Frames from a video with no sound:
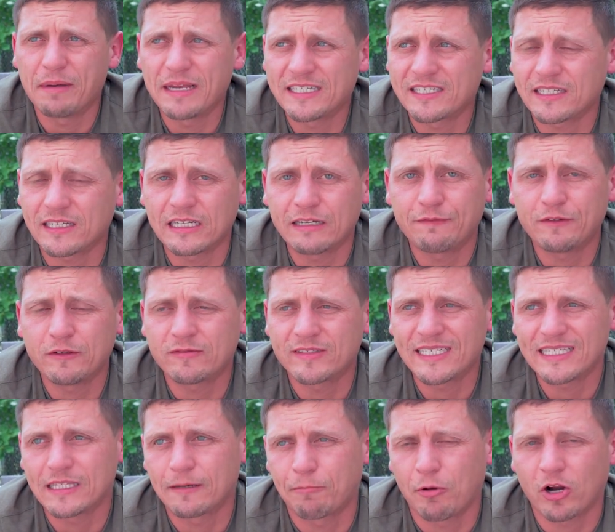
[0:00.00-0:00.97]
Basically, if you've
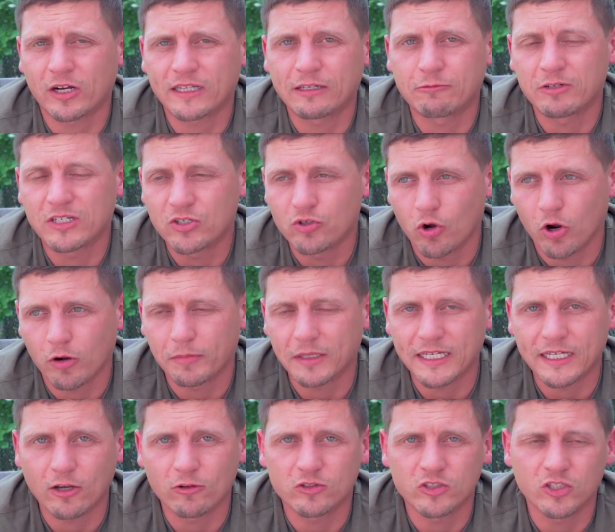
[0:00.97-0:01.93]
seen the park that we
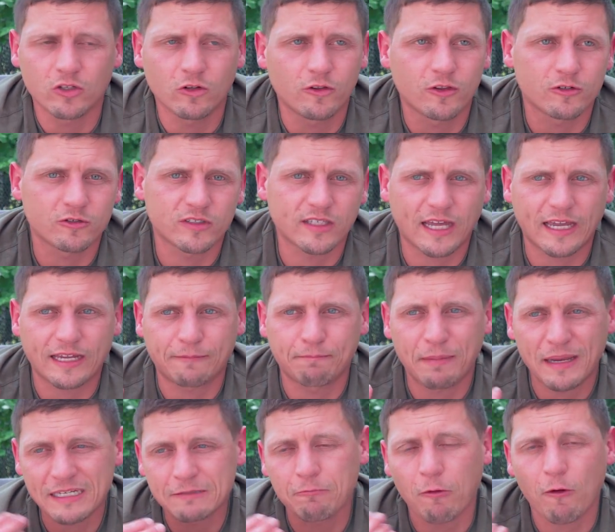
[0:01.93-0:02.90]
normally go to, there's
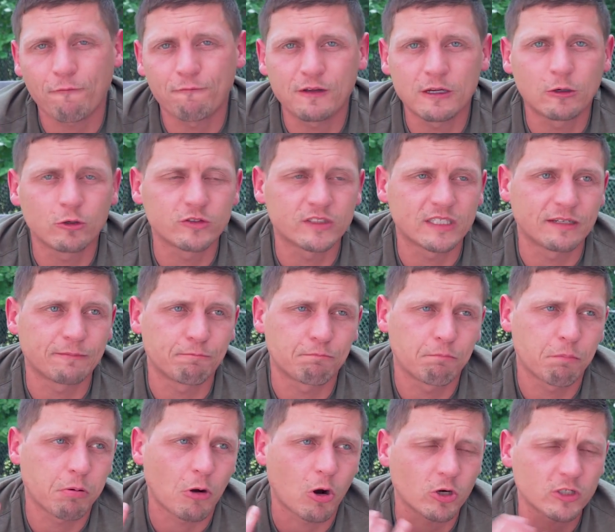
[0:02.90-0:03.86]
like baseball fields and
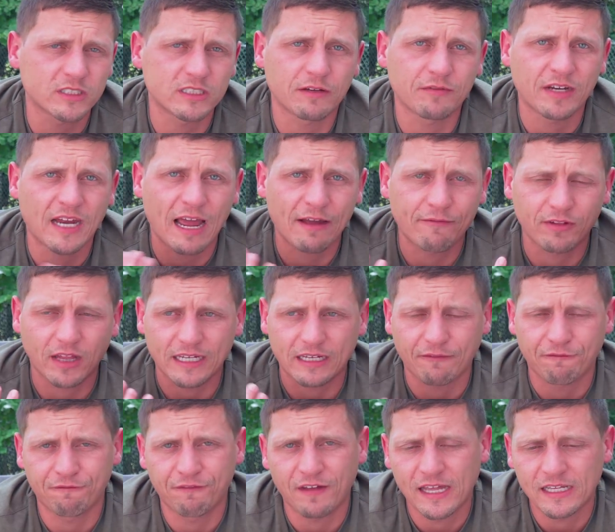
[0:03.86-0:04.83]
parts of it have like
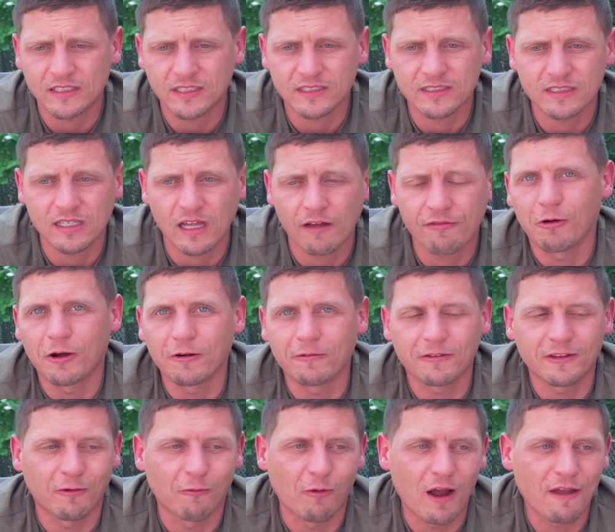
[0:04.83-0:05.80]
a fence and stuff.
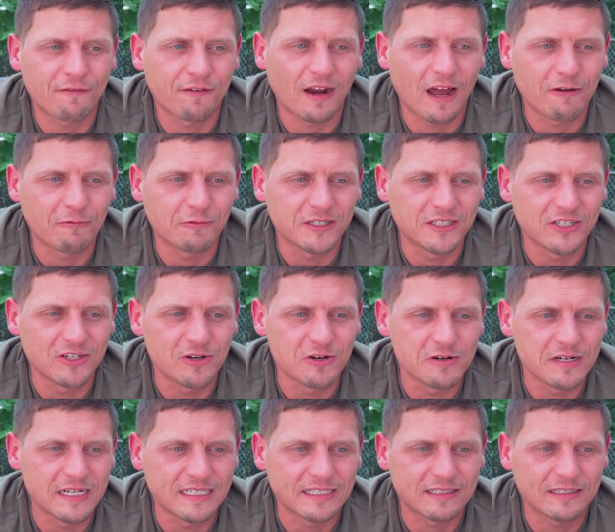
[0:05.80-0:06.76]
What the wife and I would
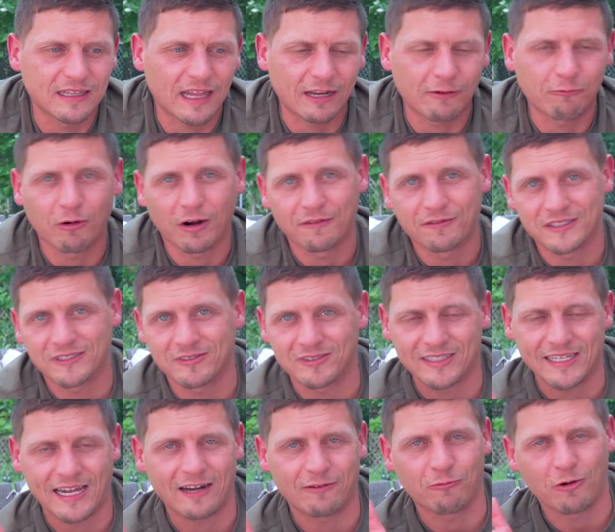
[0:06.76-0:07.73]
do is like one of us would
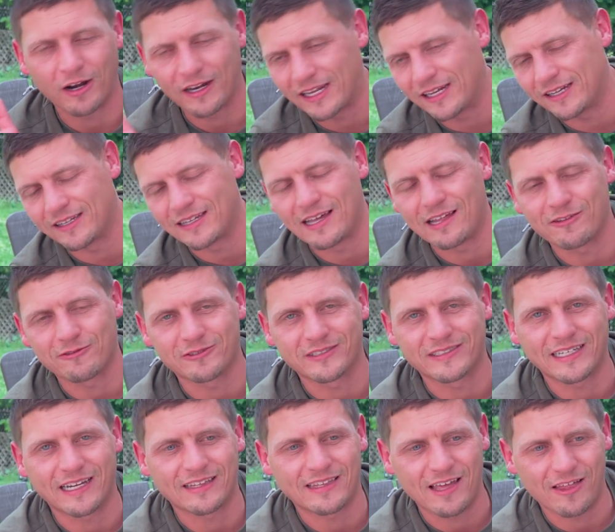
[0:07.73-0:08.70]
stand at one end and the other one
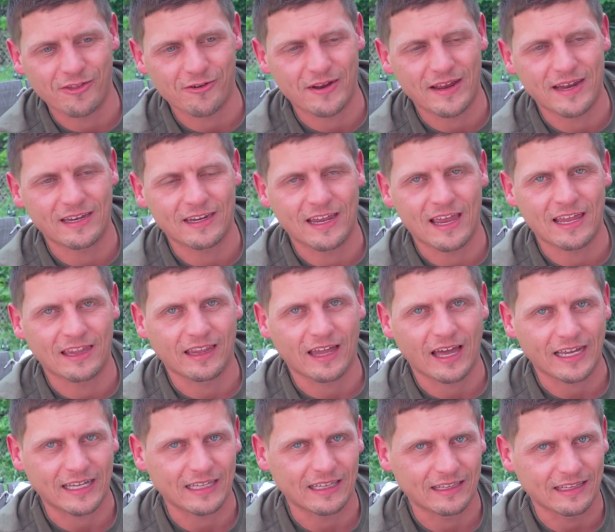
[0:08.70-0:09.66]
stand at the other end and
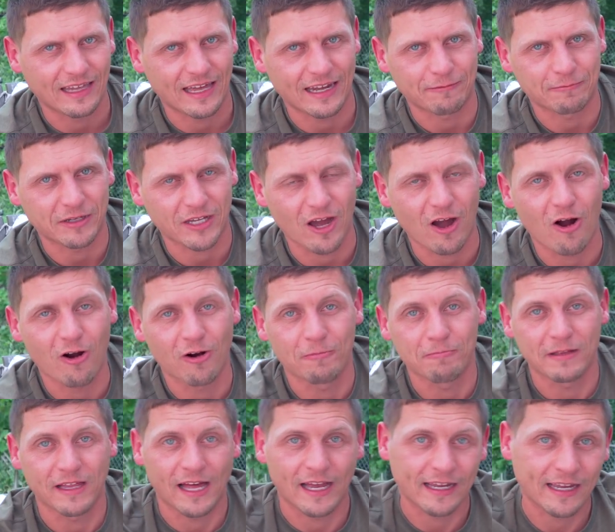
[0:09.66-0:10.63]
like let them go
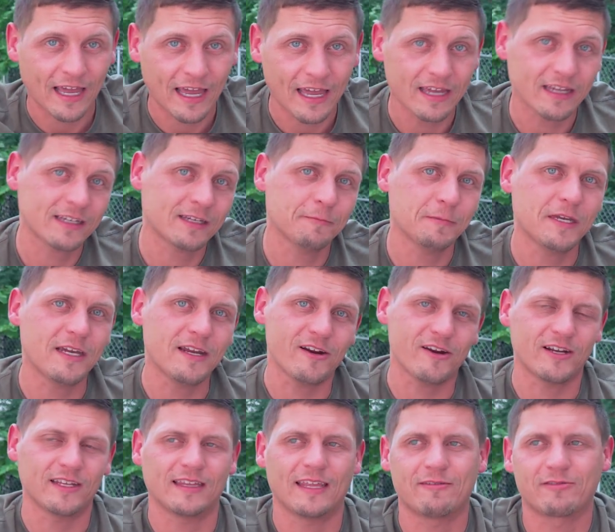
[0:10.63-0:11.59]
and be like, hey, come
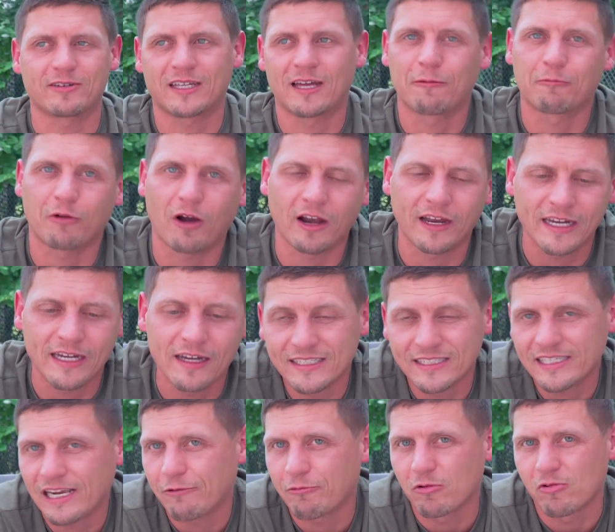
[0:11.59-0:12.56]
here. And they would come running. To
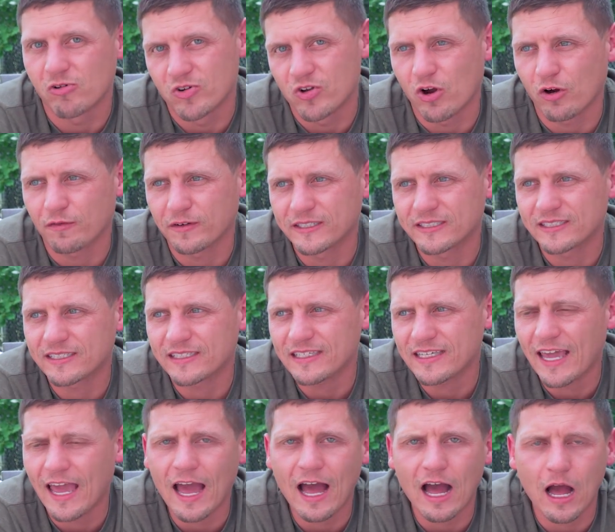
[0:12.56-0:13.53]
say we were nervous,
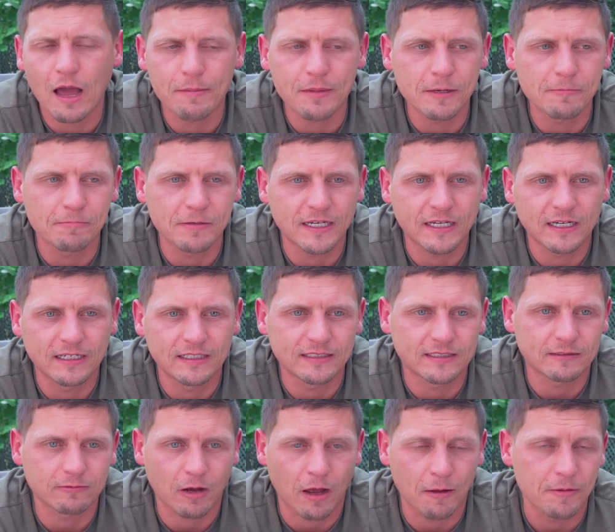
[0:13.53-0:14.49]
yeah,
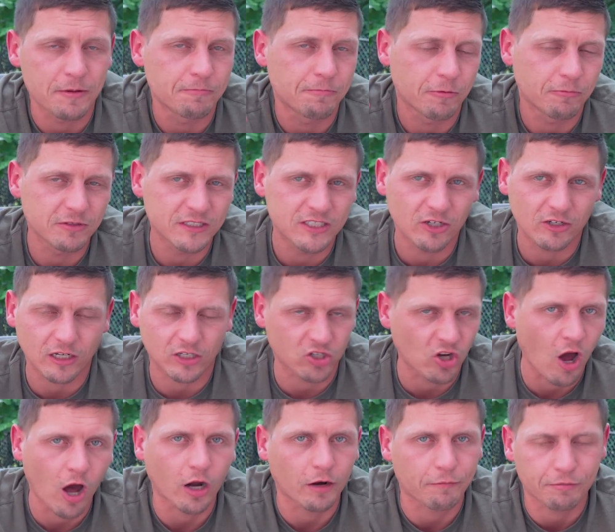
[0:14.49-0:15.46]
but we took a
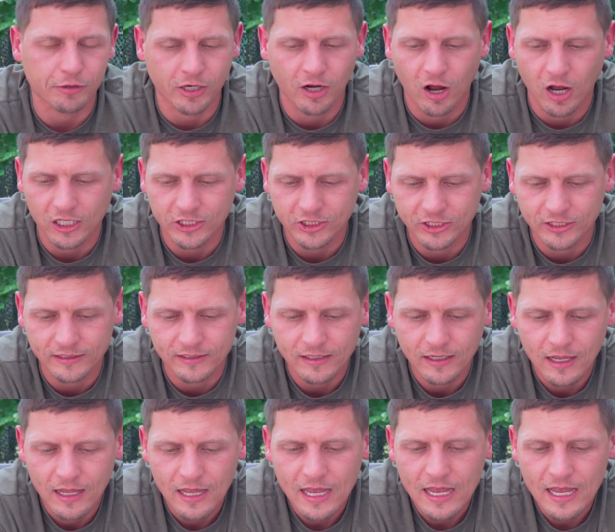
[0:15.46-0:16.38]
ton of precautions.